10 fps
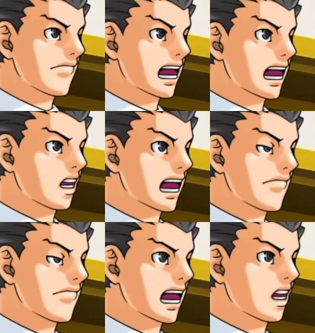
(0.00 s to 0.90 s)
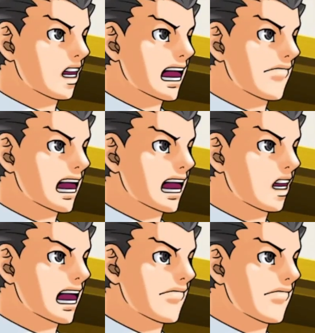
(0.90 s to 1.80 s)
Uh, yes, Your
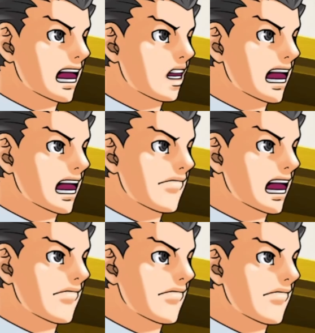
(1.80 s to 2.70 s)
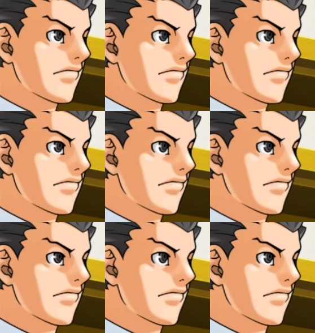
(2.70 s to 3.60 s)
Honor, I'm uh, a little